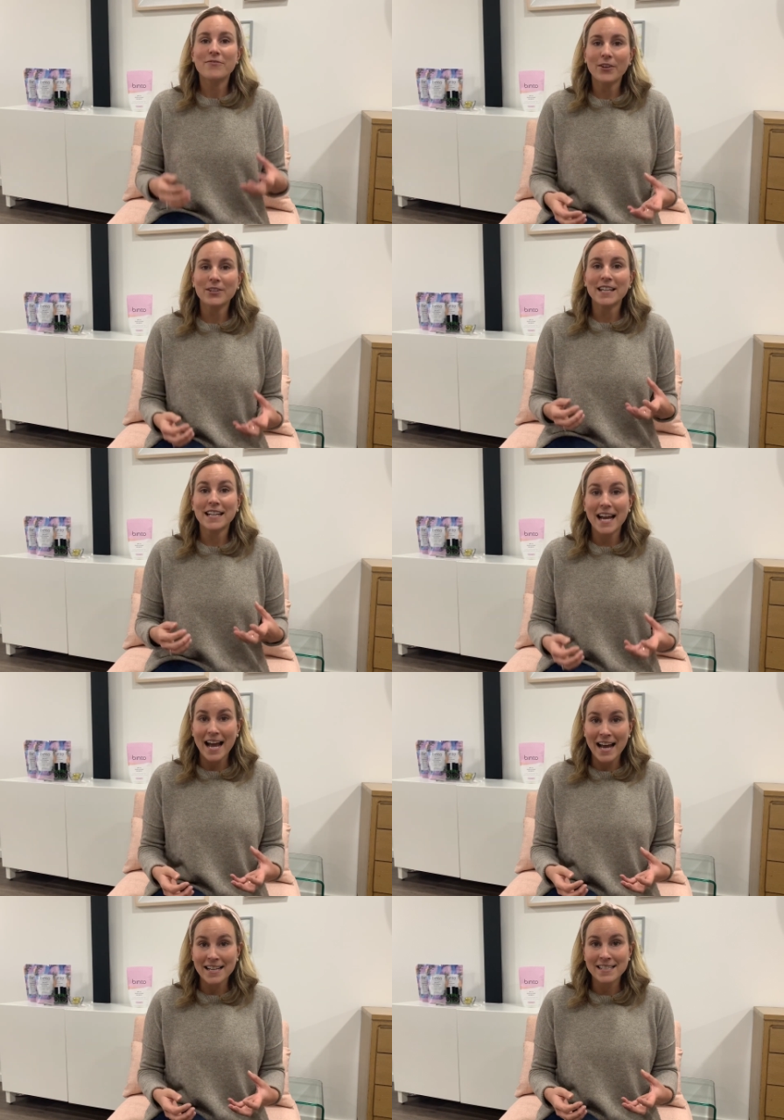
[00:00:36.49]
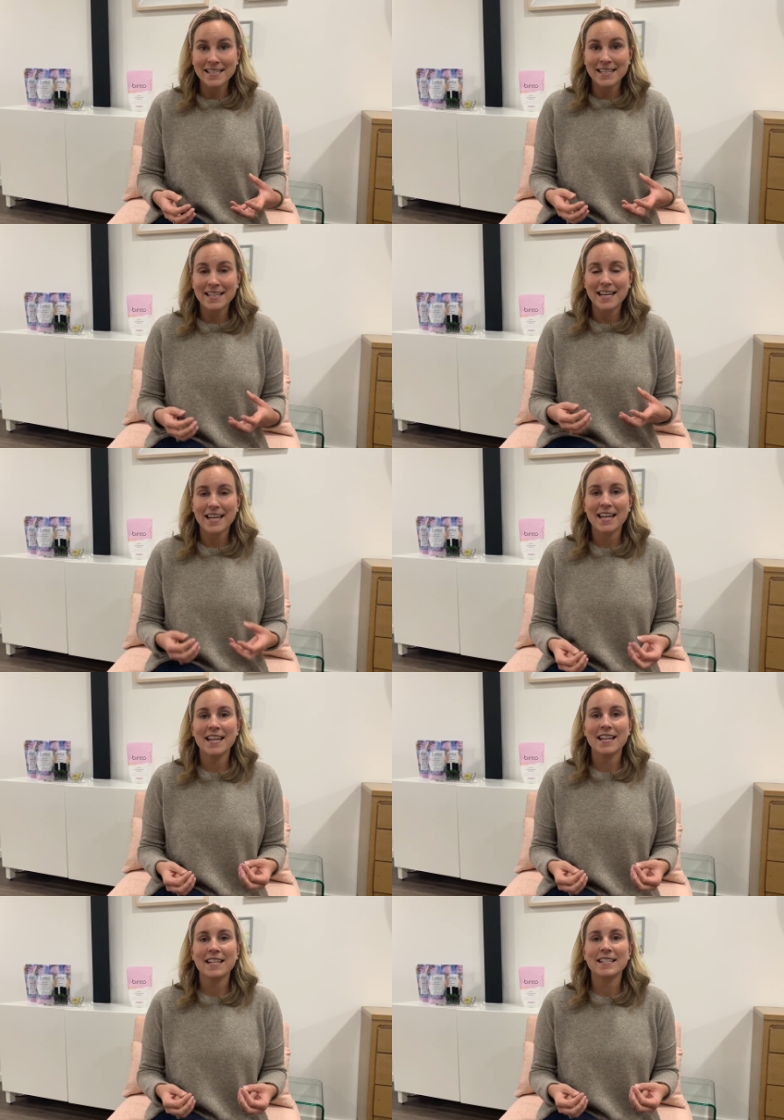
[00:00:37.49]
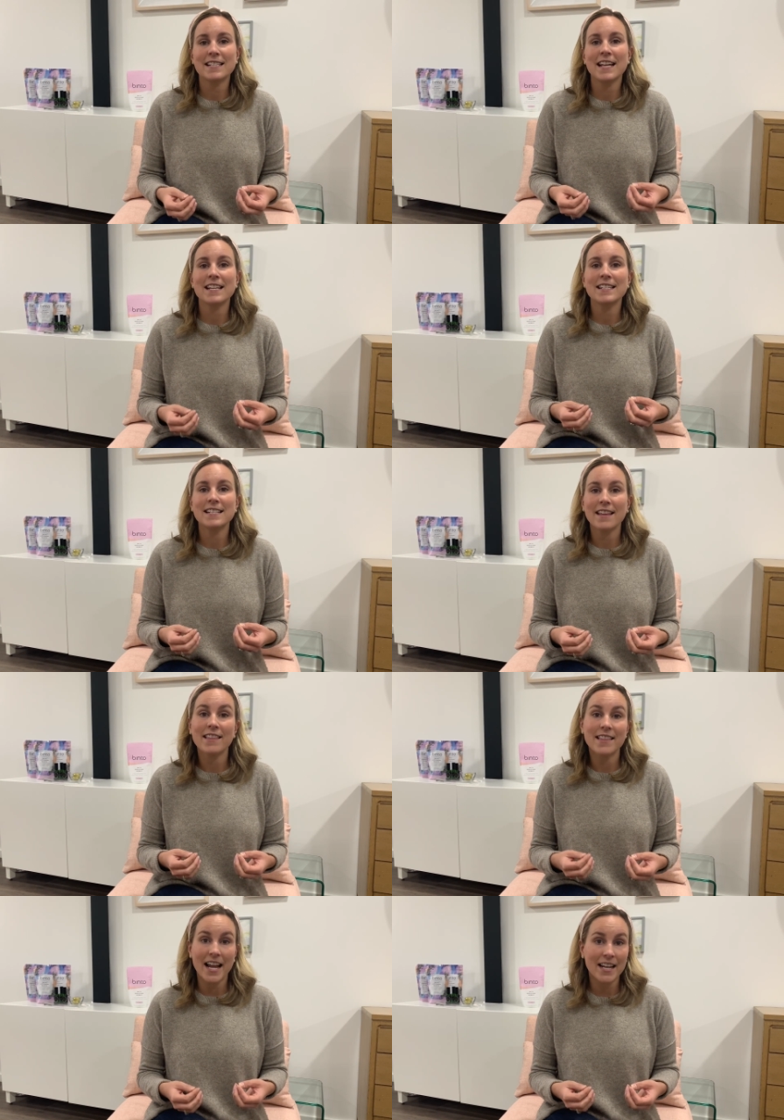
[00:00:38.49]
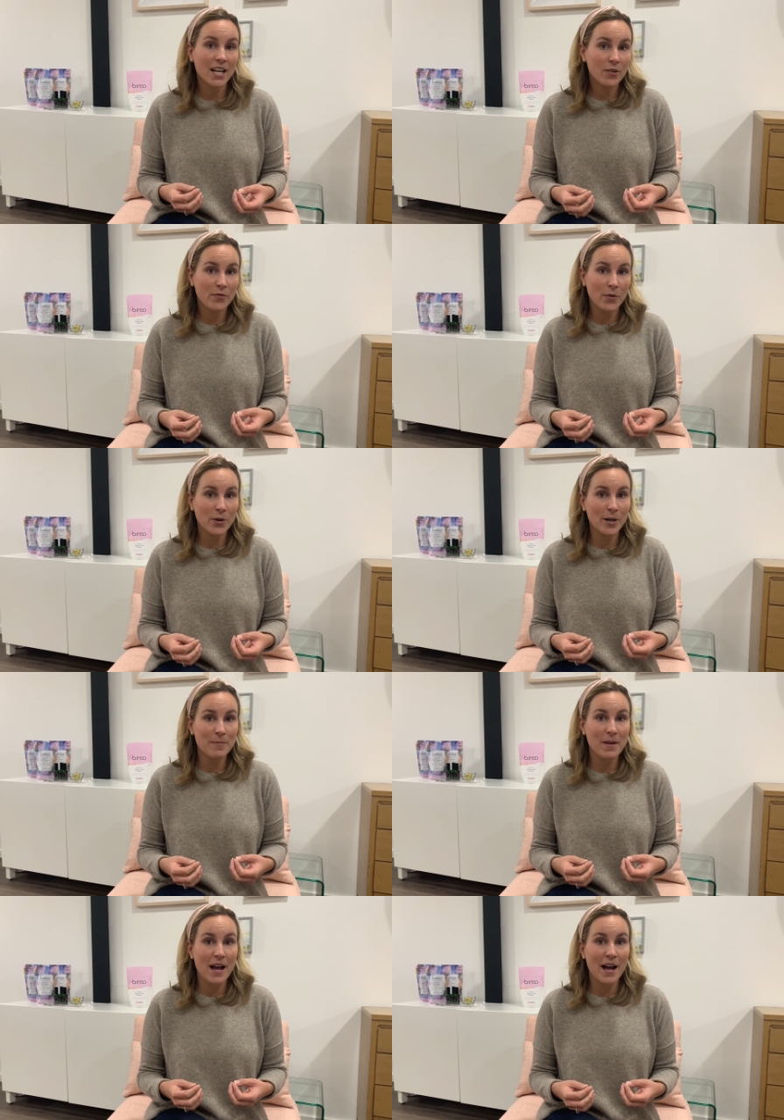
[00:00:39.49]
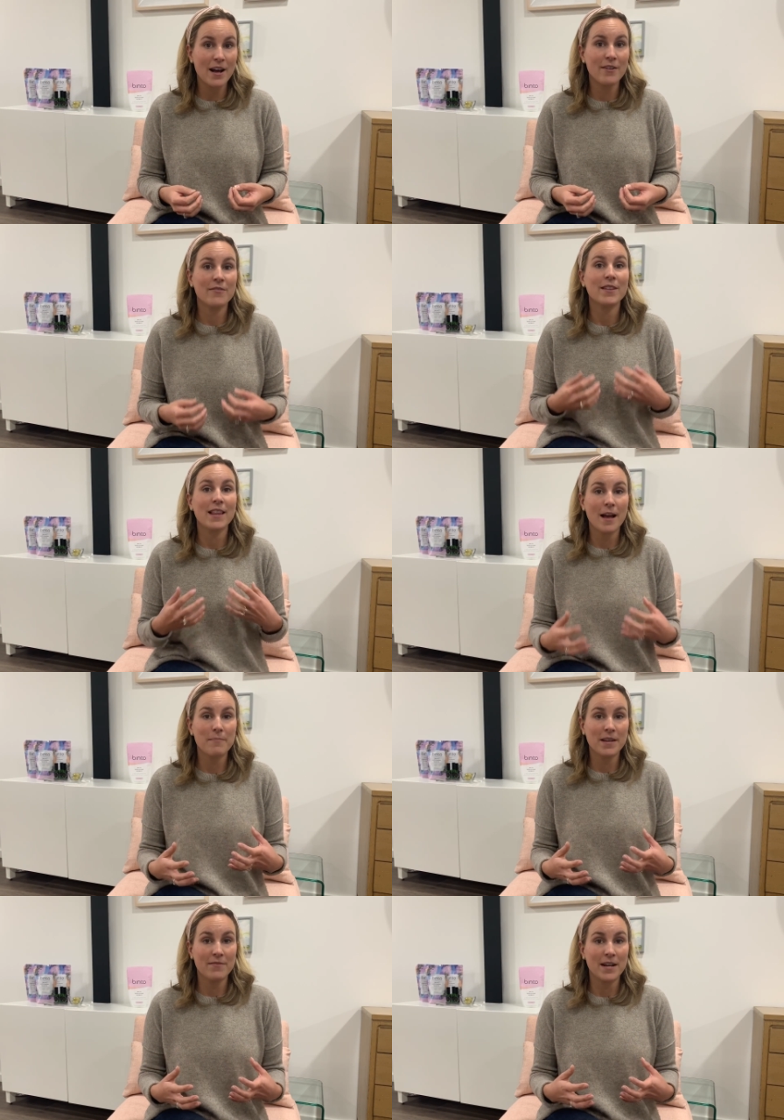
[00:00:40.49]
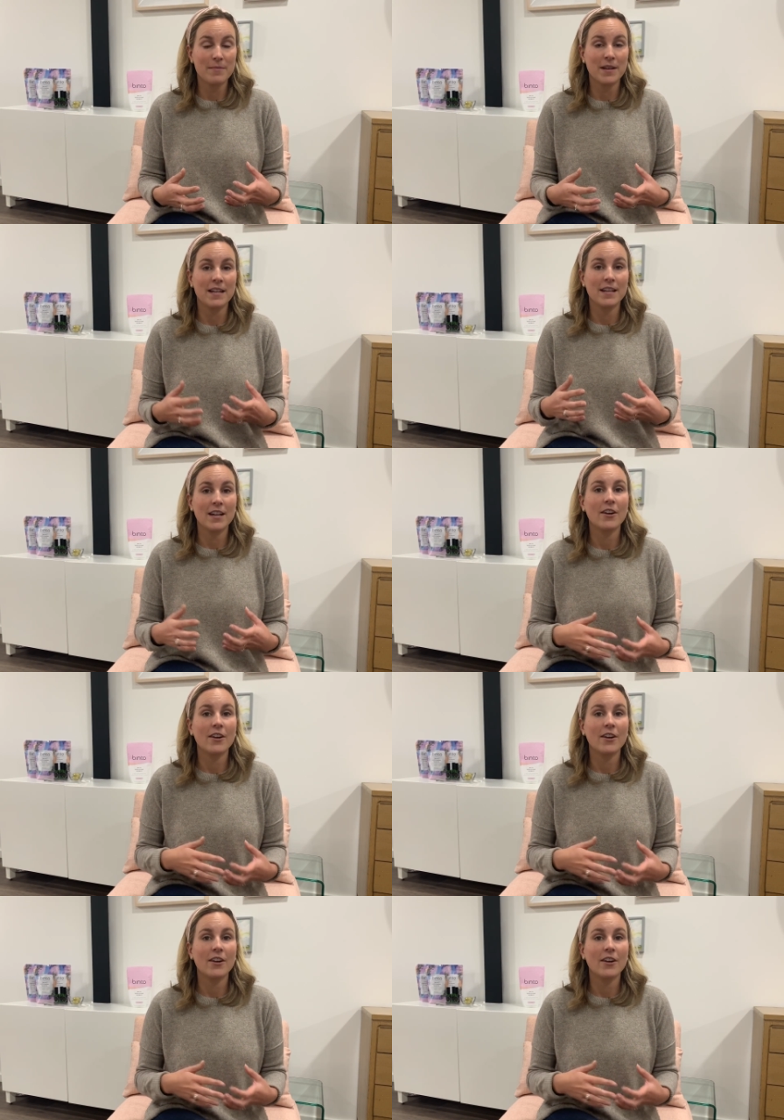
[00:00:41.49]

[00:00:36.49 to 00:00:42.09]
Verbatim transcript: folic acid is a synthetic form of that B vitamin